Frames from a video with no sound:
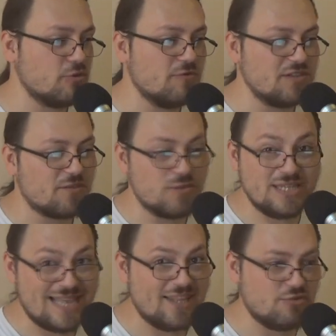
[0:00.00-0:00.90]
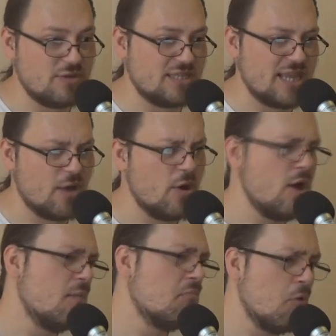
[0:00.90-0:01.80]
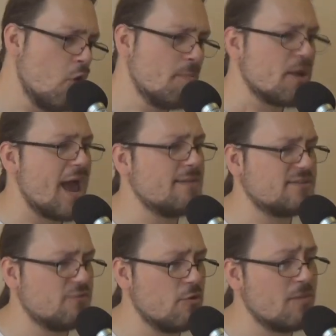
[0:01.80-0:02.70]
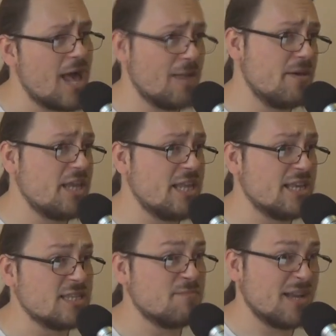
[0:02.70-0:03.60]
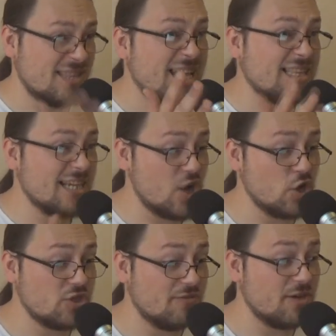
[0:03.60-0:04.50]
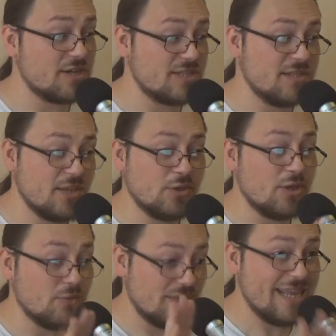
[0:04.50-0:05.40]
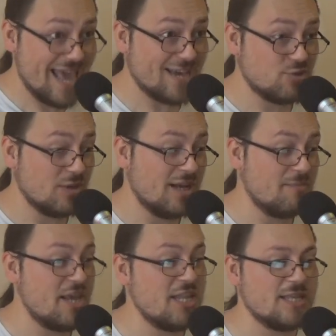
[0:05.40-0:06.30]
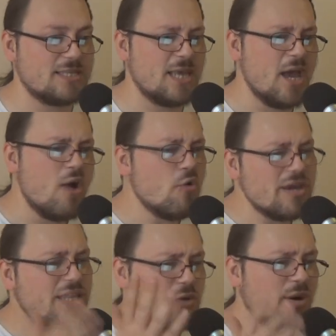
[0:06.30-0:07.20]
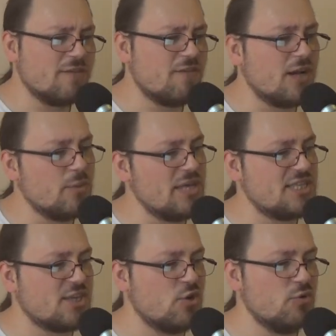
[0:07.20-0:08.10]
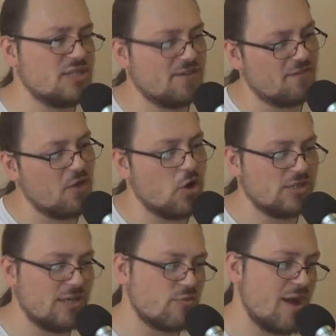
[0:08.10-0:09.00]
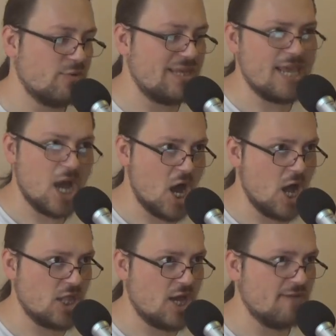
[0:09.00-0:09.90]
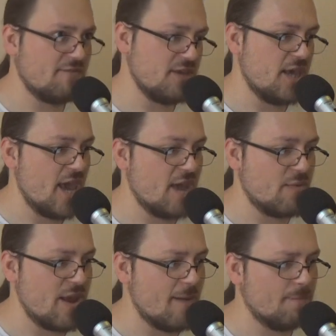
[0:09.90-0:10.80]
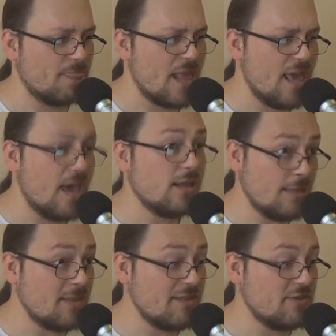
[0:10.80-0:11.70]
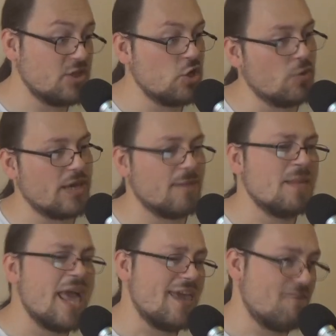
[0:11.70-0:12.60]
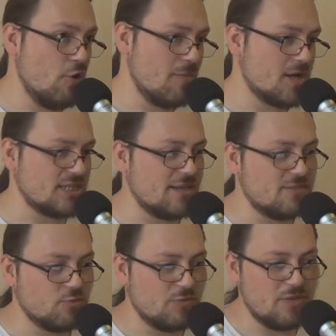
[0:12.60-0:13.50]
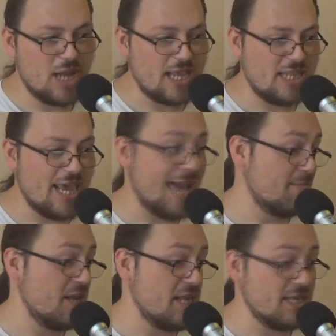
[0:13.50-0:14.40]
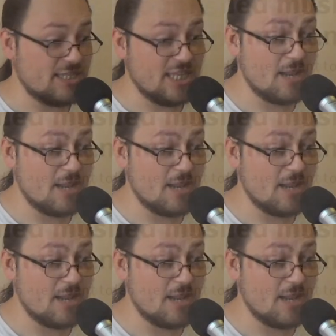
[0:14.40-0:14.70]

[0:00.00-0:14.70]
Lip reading: for over 3 centuries now, or perhaps from Albanians, but not the Kosovars, no, the actual Albanians, or anyone following schools of thought around the Hanafi area. I'm not even joking. If all Muslims would be like the Albanians in